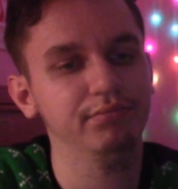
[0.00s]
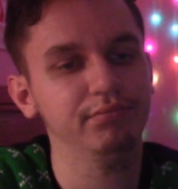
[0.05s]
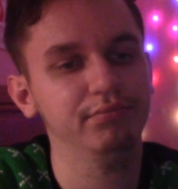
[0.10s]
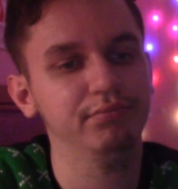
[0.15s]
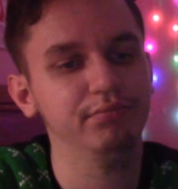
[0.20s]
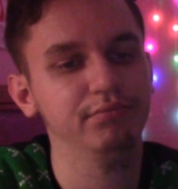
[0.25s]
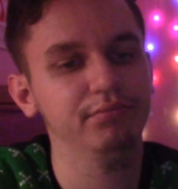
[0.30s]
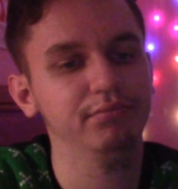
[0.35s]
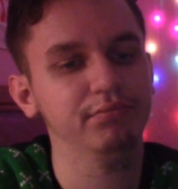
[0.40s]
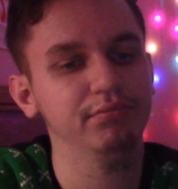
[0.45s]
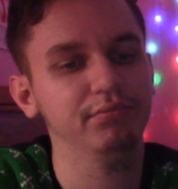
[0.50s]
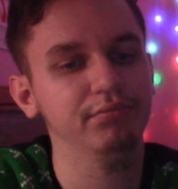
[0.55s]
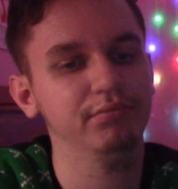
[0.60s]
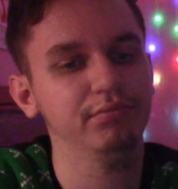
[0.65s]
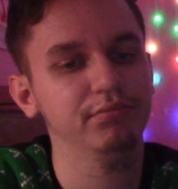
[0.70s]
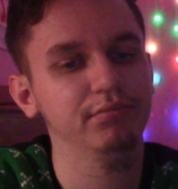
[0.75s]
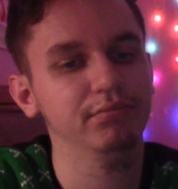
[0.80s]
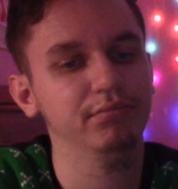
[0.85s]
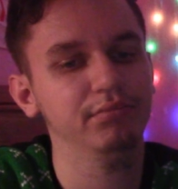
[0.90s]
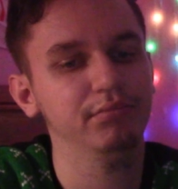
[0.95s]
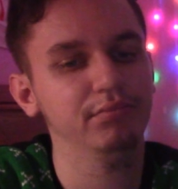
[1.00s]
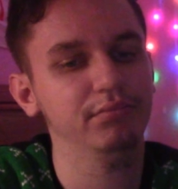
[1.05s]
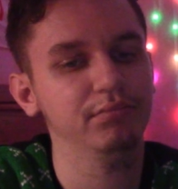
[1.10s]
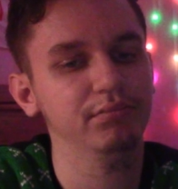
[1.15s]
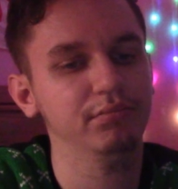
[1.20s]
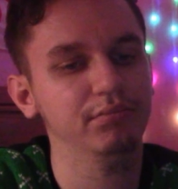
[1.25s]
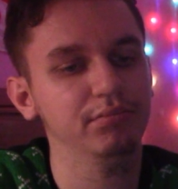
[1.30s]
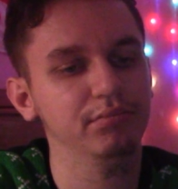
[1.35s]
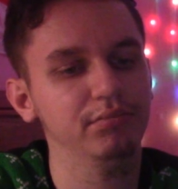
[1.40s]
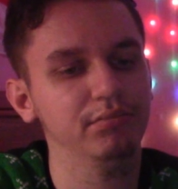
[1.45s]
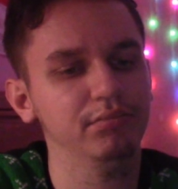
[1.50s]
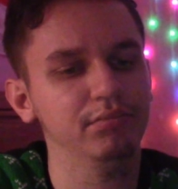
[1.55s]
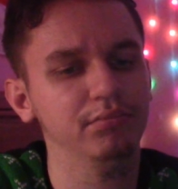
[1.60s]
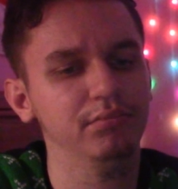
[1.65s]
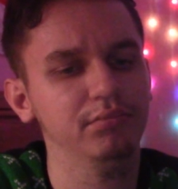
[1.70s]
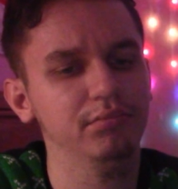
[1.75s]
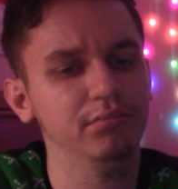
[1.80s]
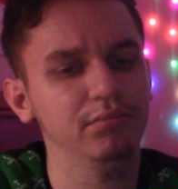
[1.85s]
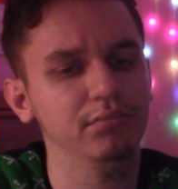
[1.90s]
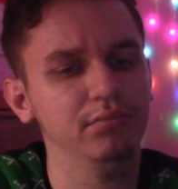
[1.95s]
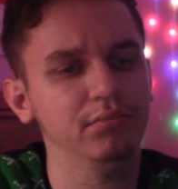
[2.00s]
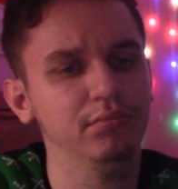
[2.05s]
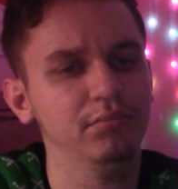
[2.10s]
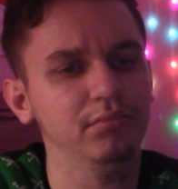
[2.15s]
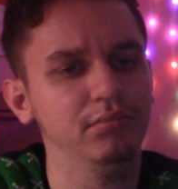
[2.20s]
(silent)